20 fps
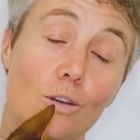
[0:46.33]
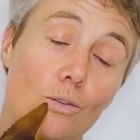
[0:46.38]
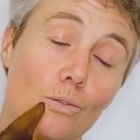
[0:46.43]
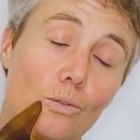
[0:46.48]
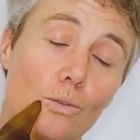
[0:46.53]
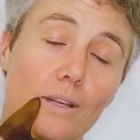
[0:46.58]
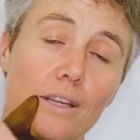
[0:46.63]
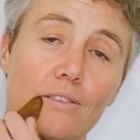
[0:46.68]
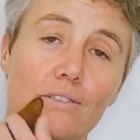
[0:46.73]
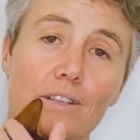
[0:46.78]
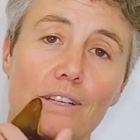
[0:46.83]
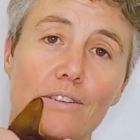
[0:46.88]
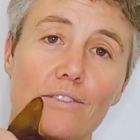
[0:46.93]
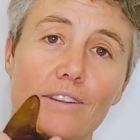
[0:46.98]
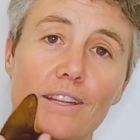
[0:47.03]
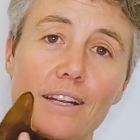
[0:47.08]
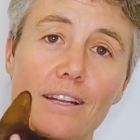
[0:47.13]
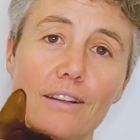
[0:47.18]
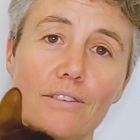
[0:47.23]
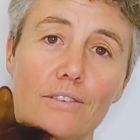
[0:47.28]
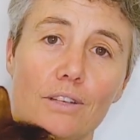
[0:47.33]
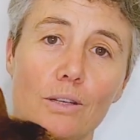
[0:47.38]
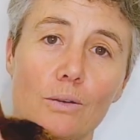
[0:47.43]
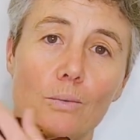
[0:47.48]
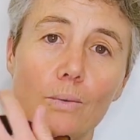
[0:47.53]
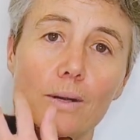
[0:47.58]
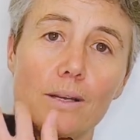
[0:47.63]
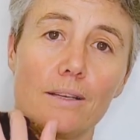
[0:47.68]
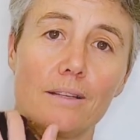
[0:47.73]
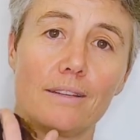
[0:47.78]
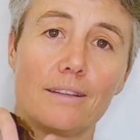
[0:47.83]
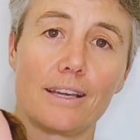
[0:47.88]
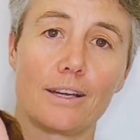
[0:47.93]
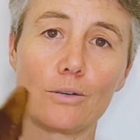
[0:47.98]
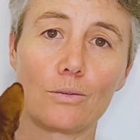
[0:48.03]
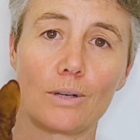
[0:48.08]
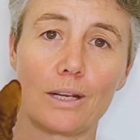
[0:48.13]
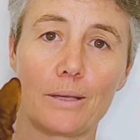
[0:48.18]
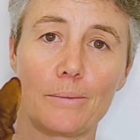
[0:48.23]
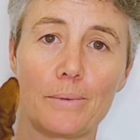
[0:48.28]
or even if they're living with
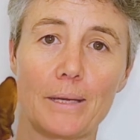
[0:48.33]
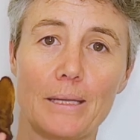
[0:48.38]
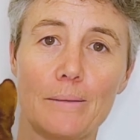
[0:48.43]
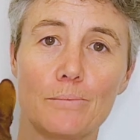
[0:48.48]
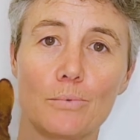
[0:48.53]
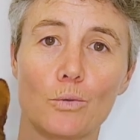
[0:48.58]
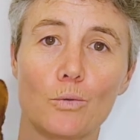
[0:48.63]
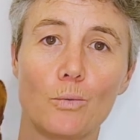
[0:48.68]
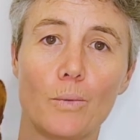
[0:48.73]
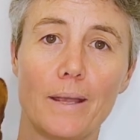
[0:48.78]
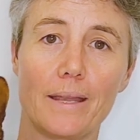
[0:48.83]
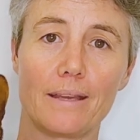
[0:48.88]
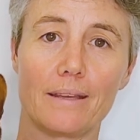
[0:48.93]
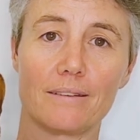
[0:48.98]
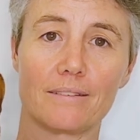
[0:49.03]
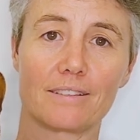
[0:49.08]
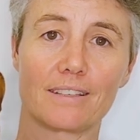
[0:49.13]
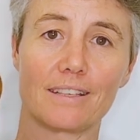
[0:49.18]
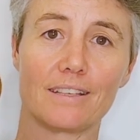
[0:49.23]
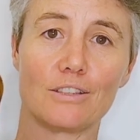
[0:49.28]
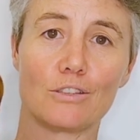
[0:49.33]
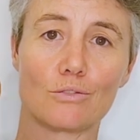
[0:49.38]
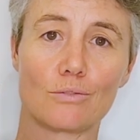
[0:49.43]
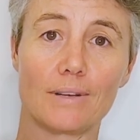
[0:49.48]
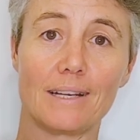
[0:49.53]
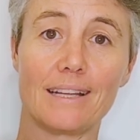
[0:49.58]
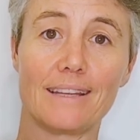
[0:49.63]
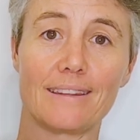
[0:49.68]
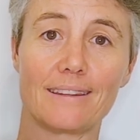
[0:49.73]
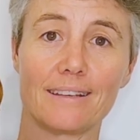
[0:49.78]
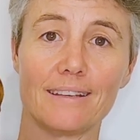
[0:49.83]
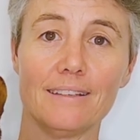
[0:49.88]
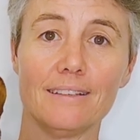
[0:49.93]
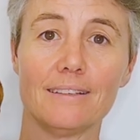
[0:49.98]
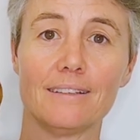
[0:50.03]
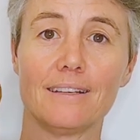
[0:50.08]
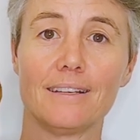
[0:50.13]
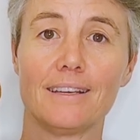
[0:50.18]
elderly people where skin's really thin